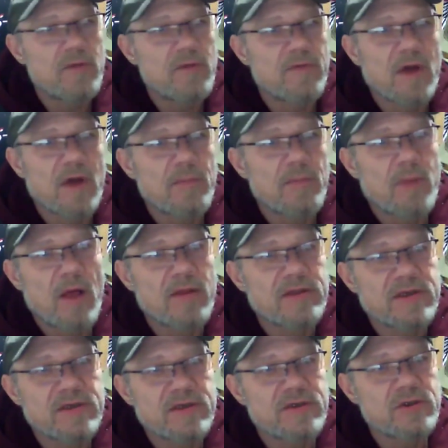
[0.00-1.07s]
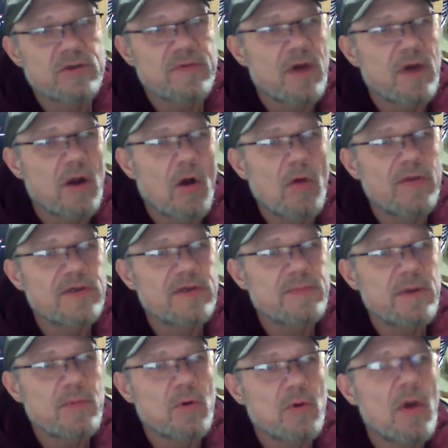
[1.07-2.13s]
You've got politicians. You've got all these
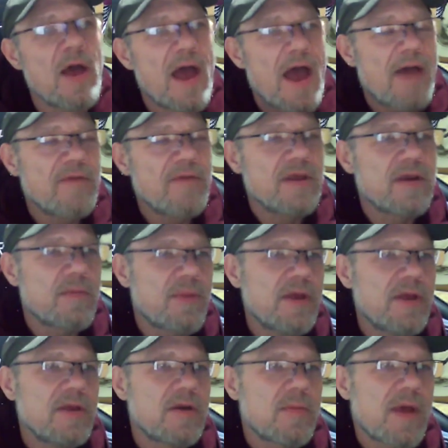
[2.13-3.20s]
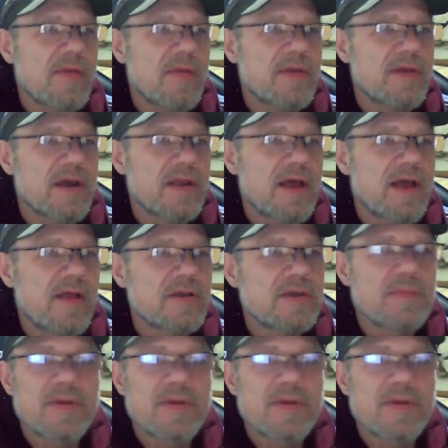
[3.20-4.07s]
people having an opinion about the technology,